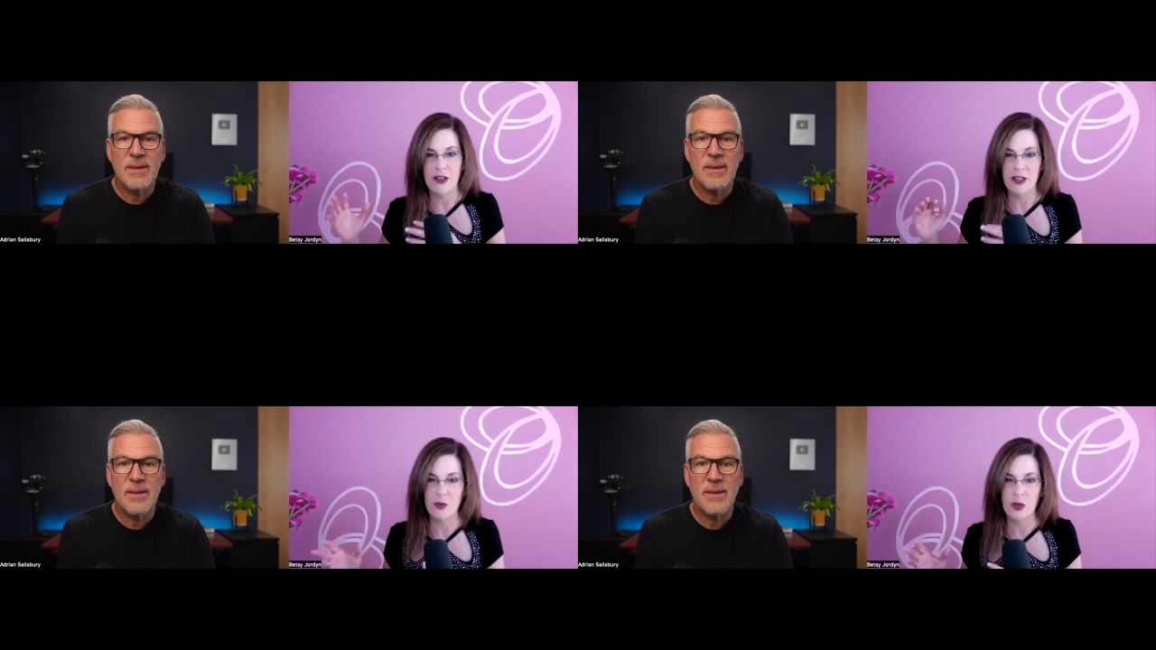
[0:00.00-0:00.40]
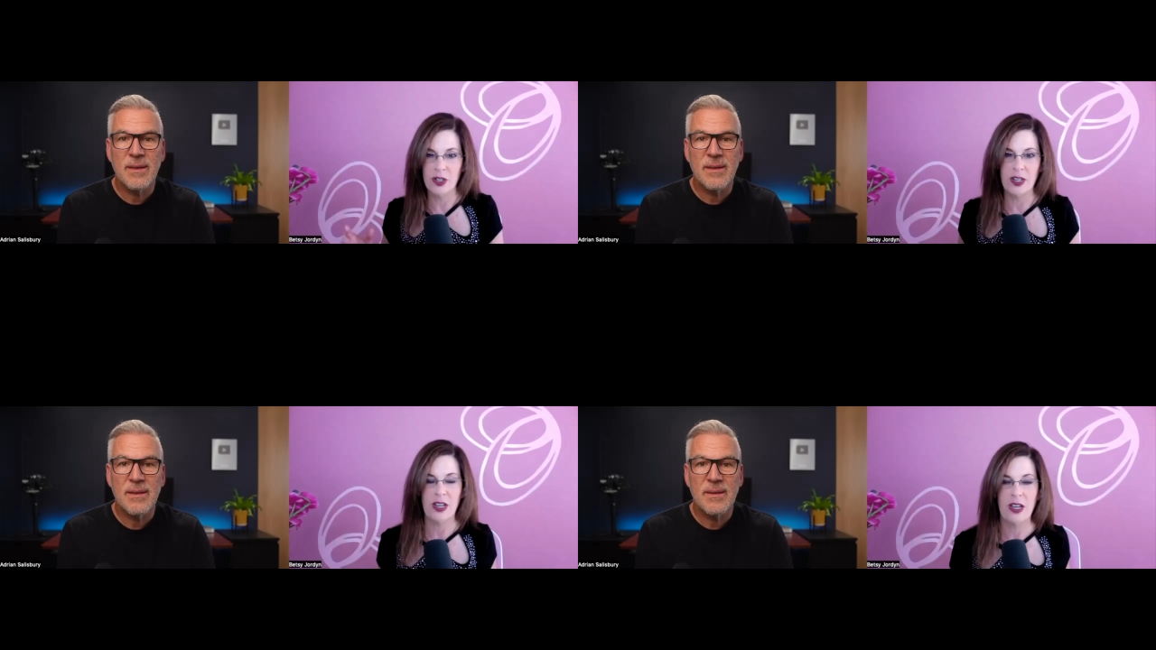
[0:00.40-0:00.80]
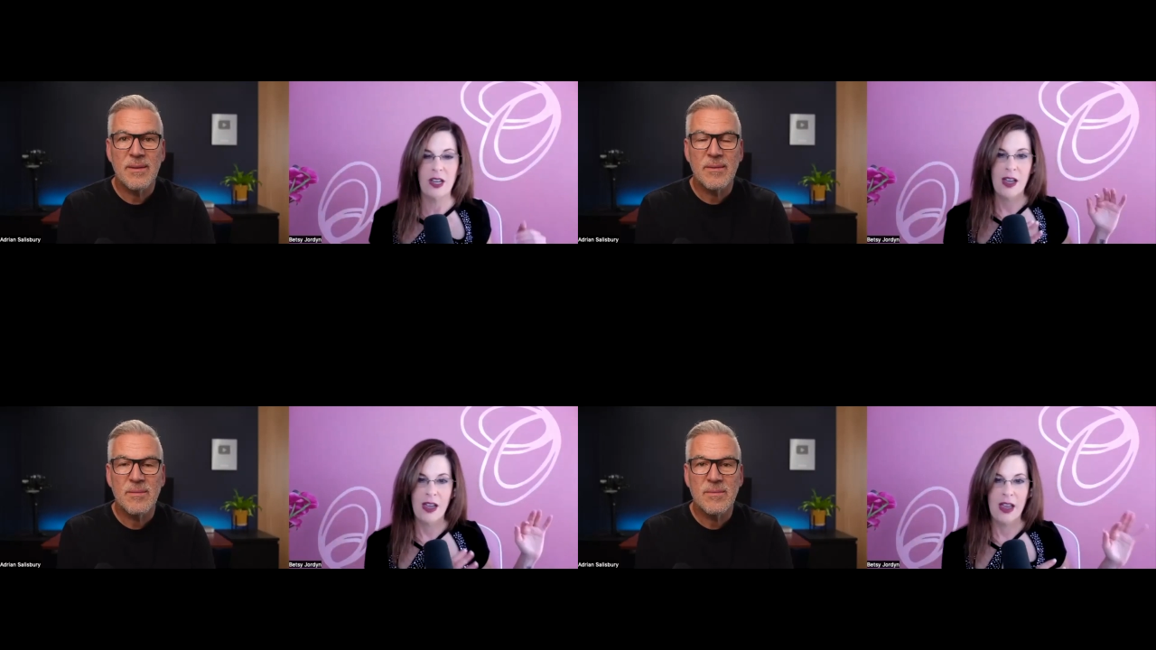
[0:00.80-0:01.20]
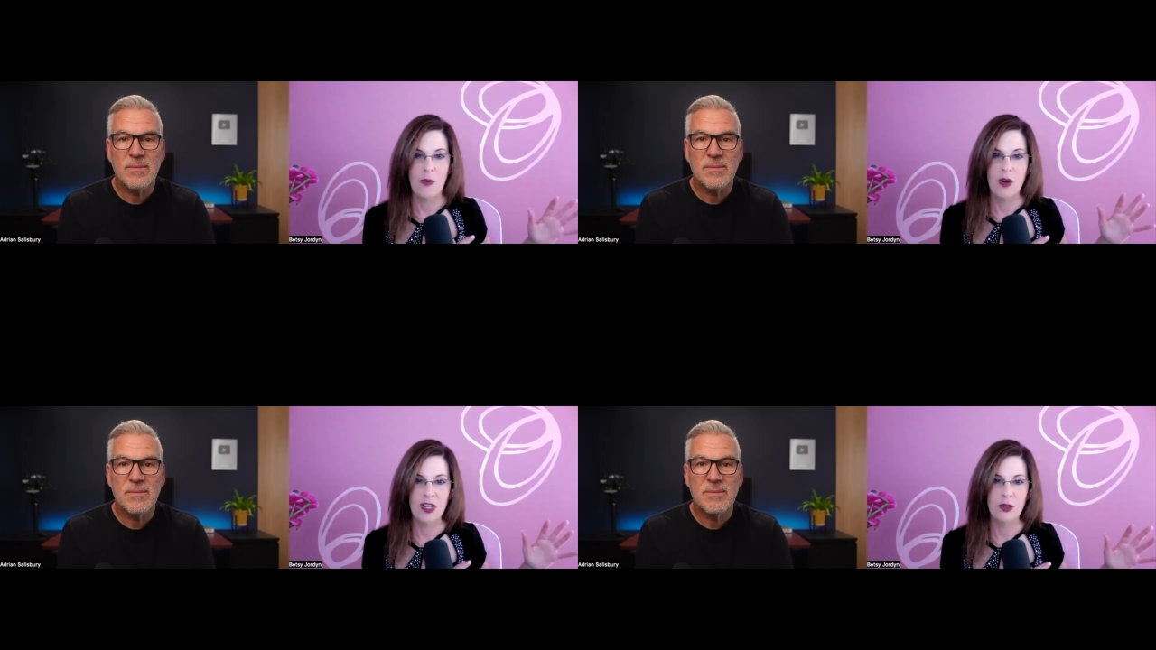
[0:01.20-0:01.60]
Speaker 1: is working and
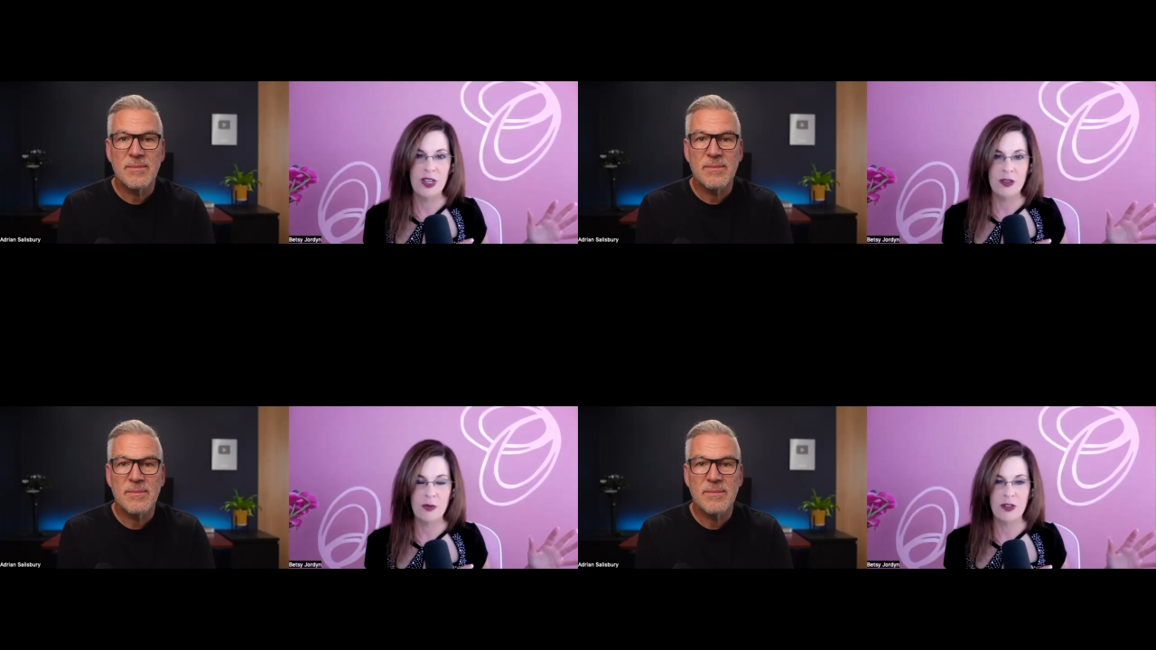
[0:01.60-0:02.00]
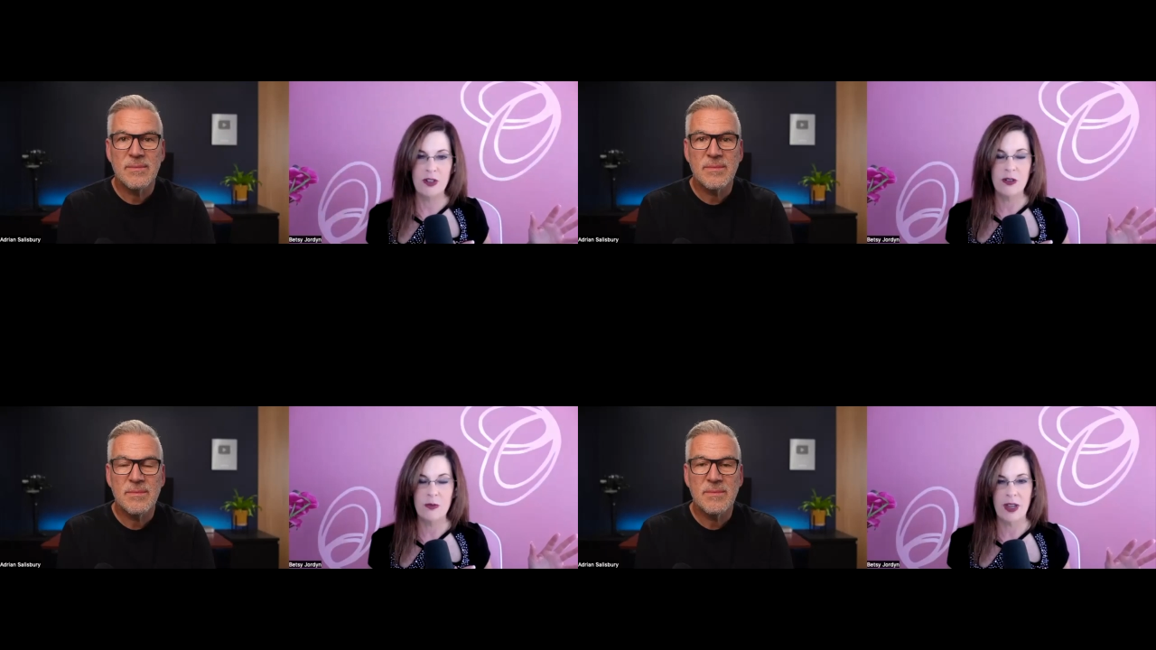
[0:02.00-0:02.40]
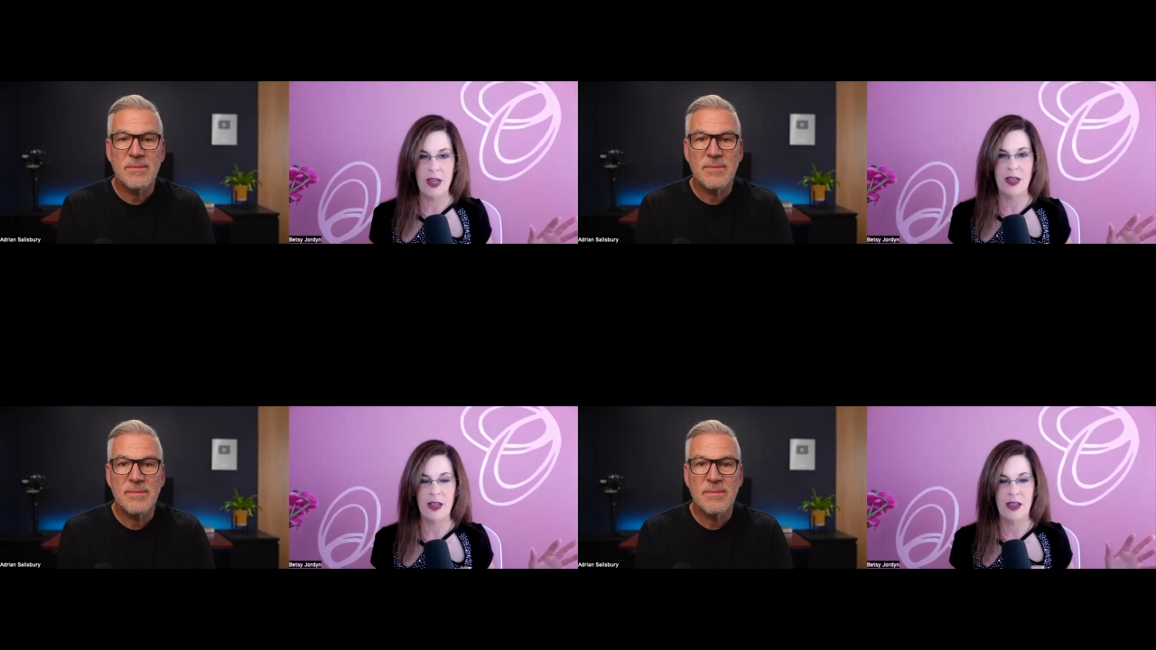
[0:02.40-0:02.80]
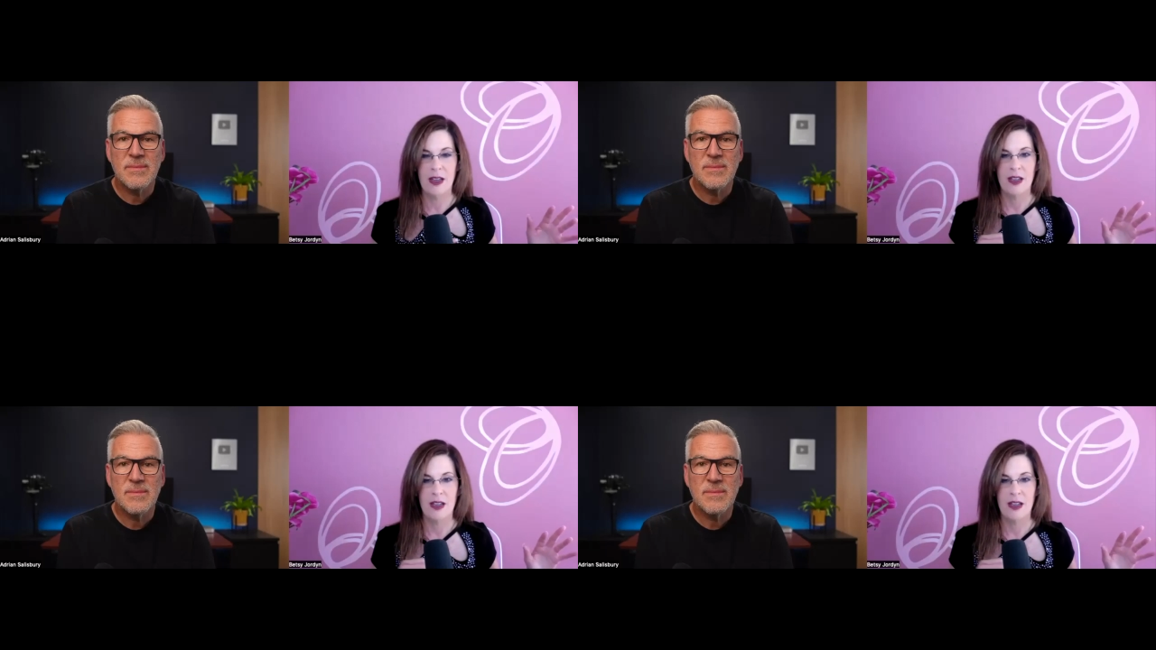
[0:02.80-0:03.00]
what tweaks would you make